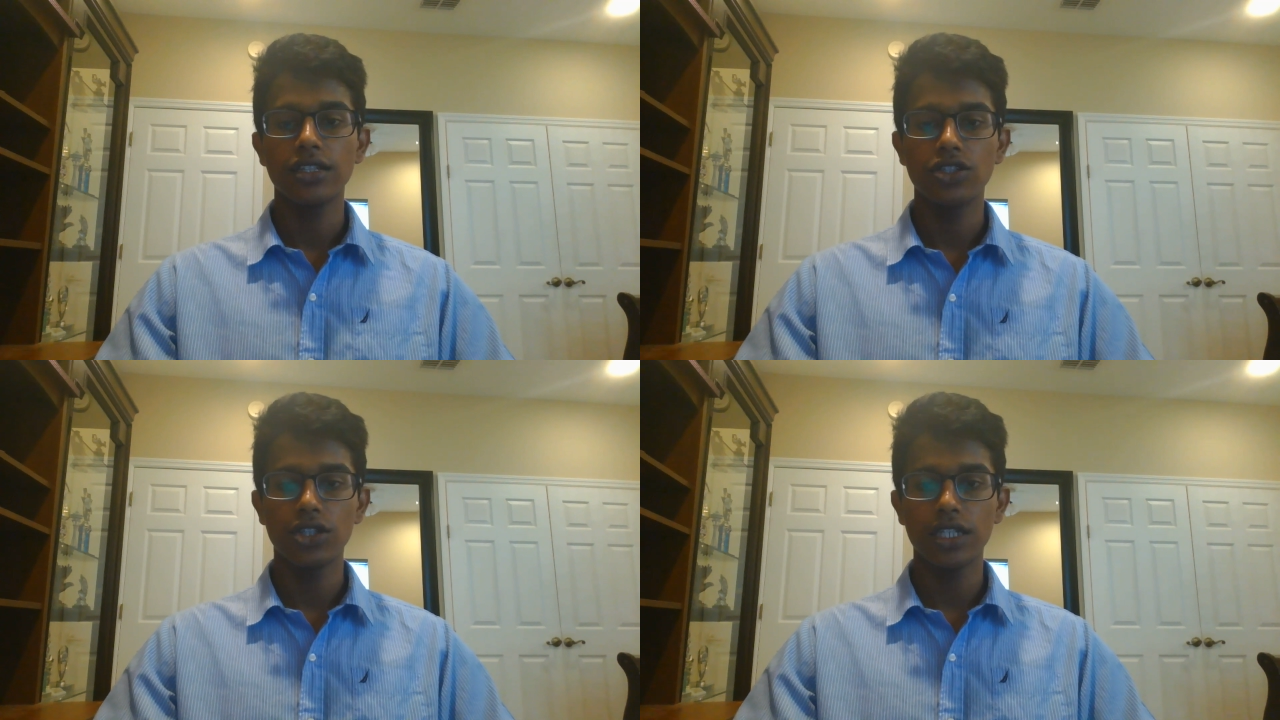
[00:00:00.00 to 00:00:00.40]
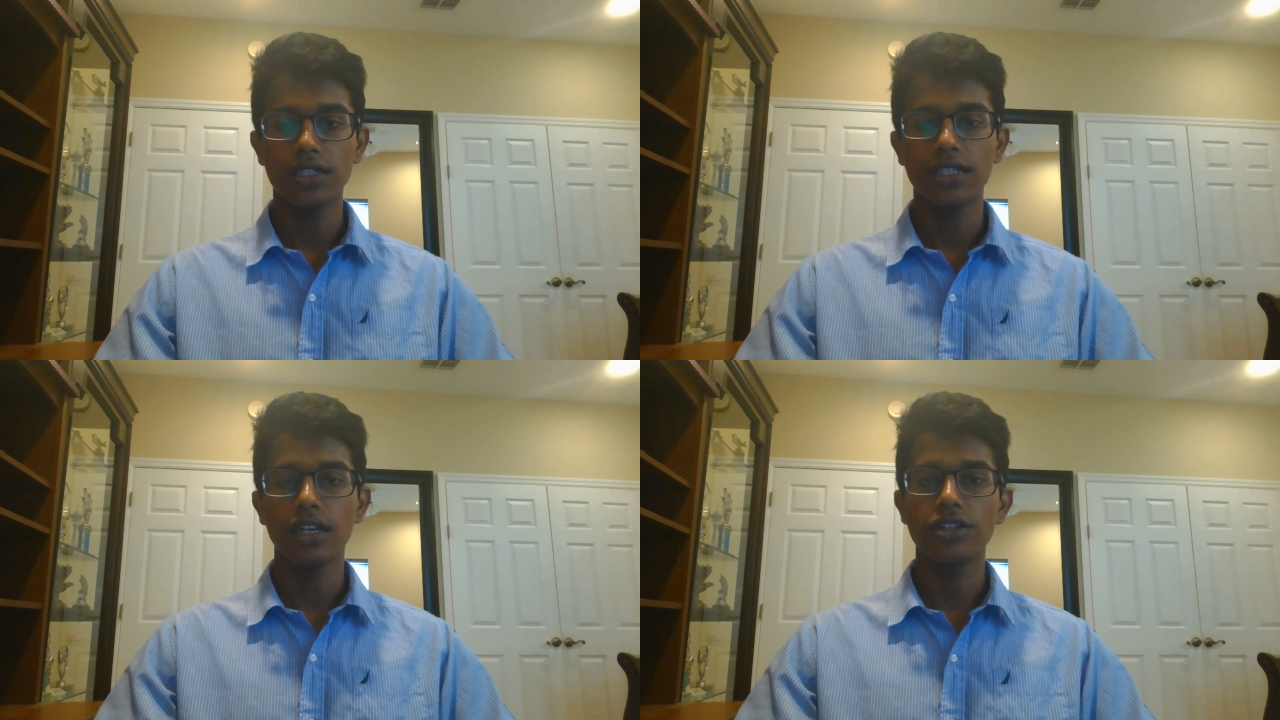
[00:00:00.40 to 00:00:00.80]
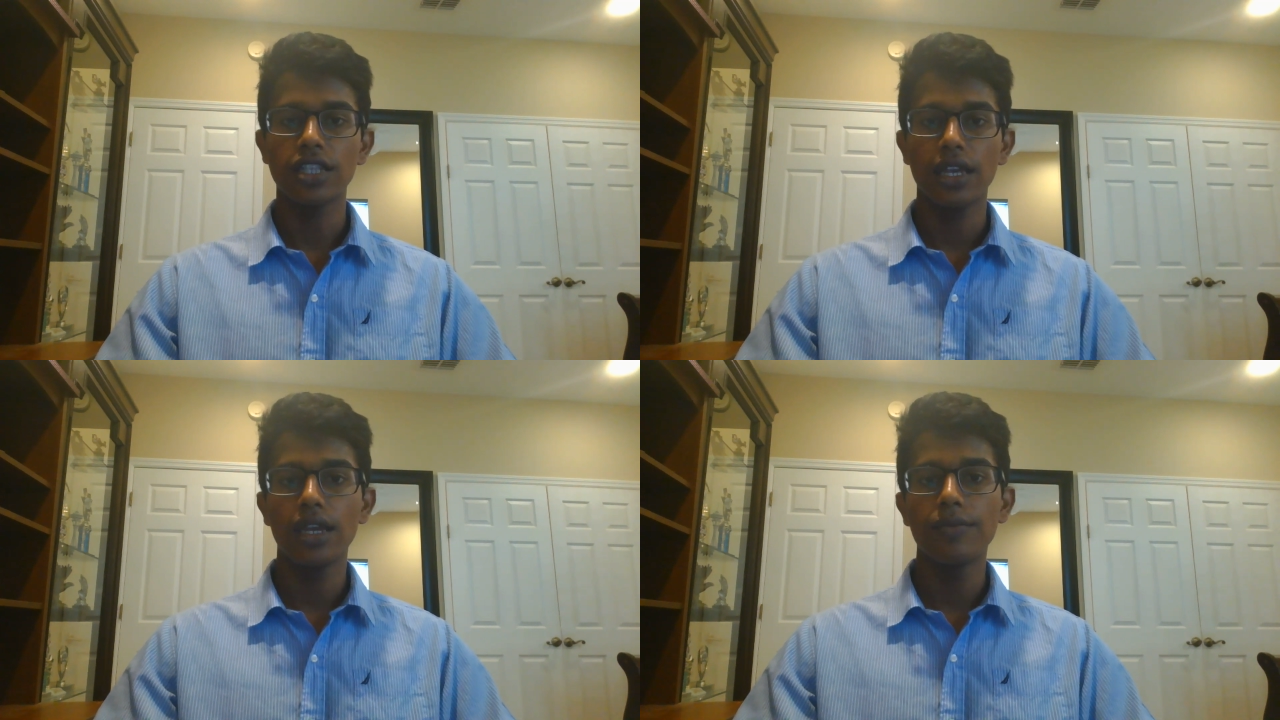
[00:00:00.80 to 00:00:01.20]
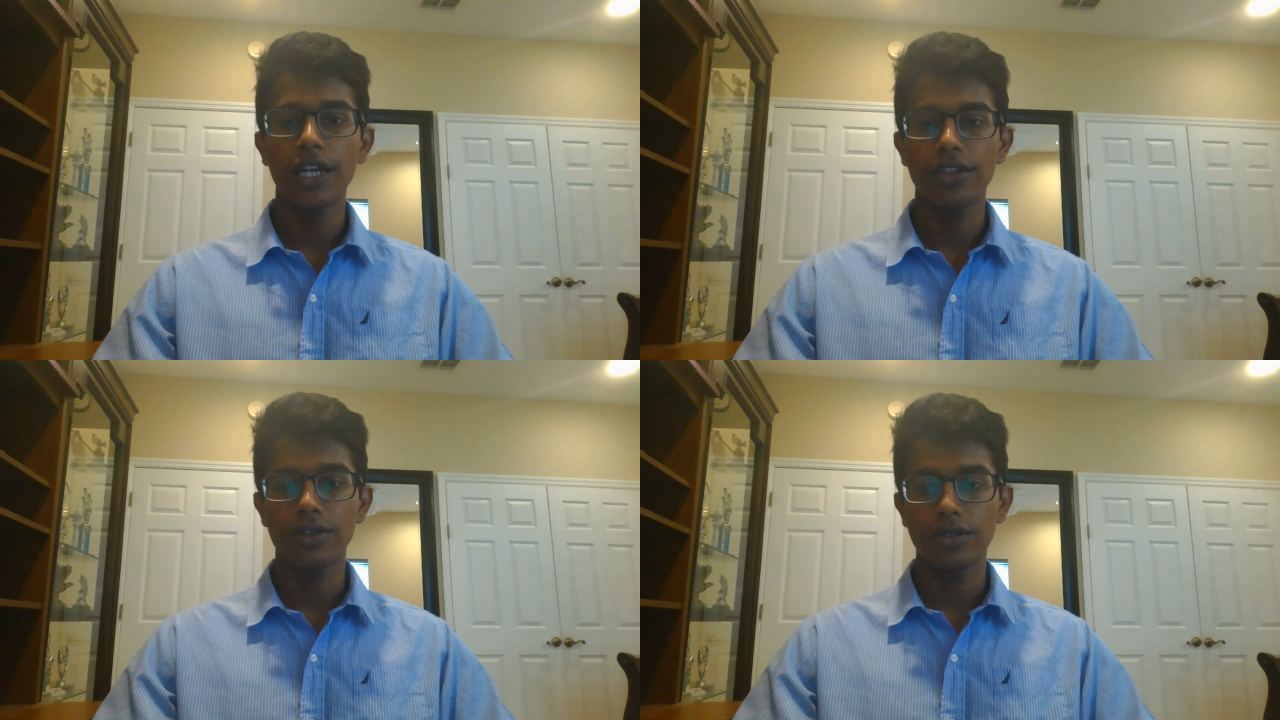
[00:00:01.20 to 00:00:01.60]
Jurkat cells, and my
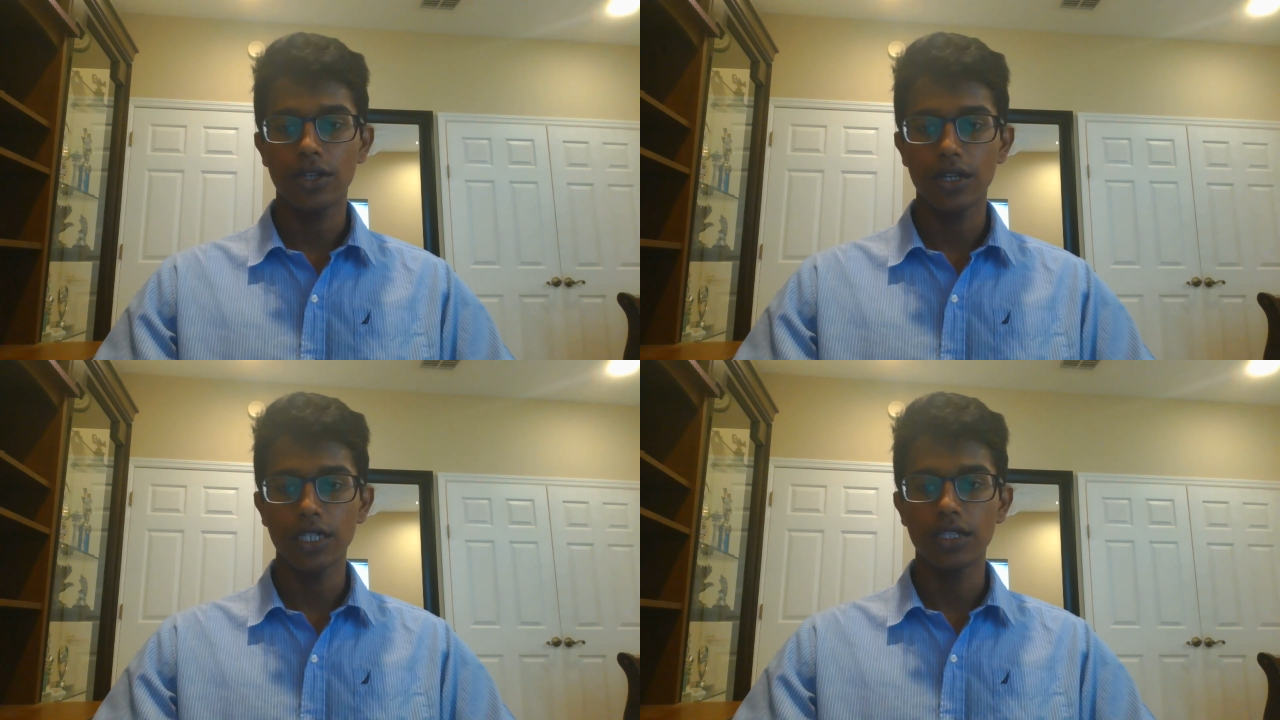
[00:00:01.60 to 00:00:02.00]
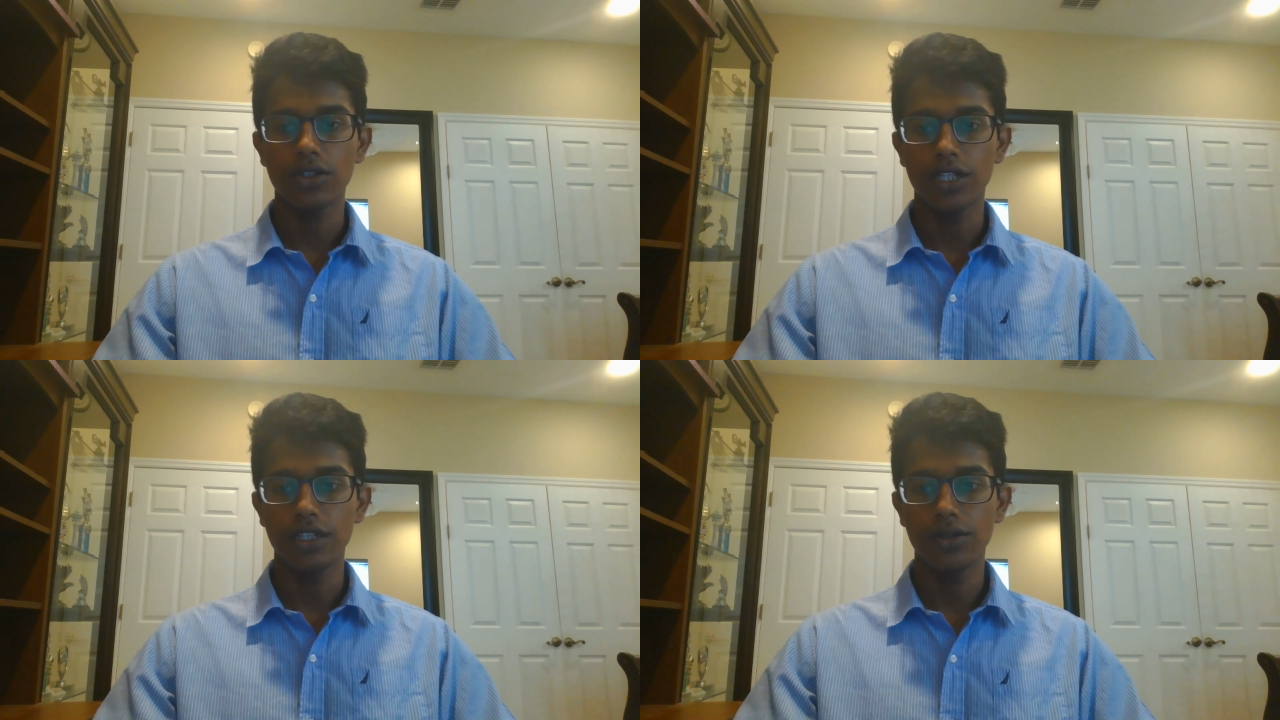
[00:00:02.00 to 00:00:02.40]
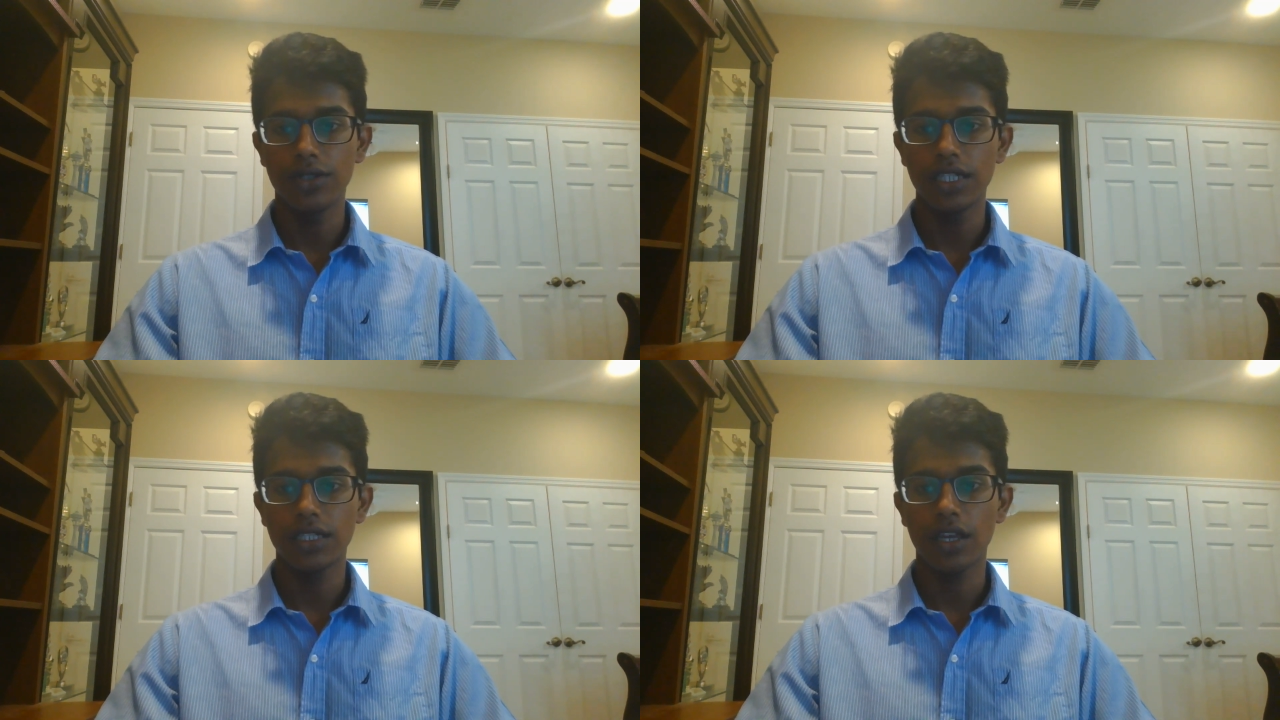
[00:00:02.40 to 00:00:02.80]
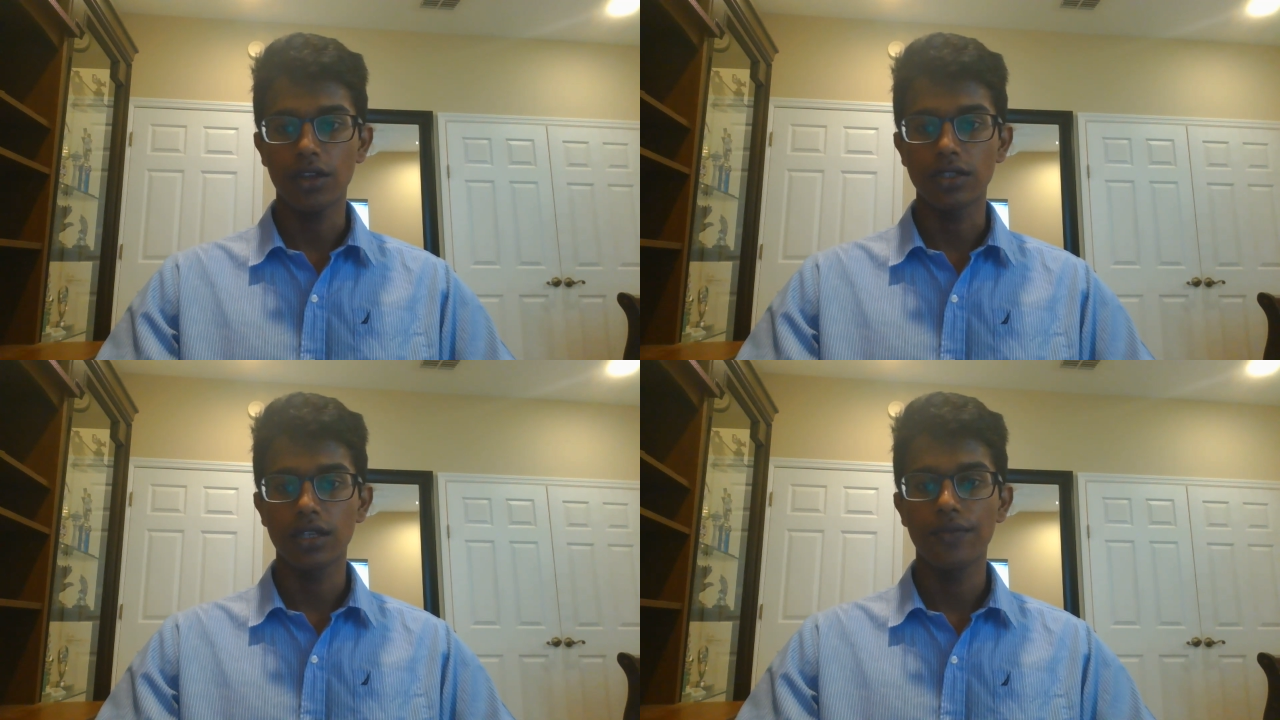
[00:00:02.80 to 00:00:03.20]
target 32D
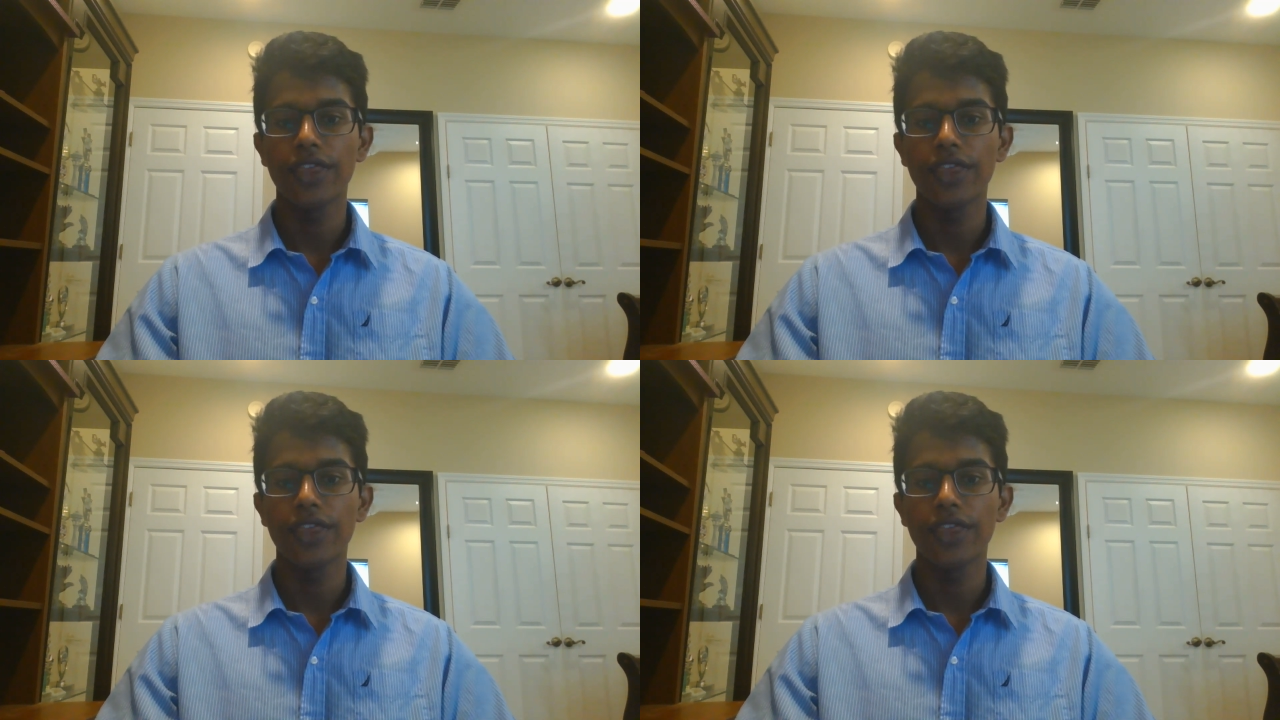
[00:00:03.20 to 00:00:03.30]
cells,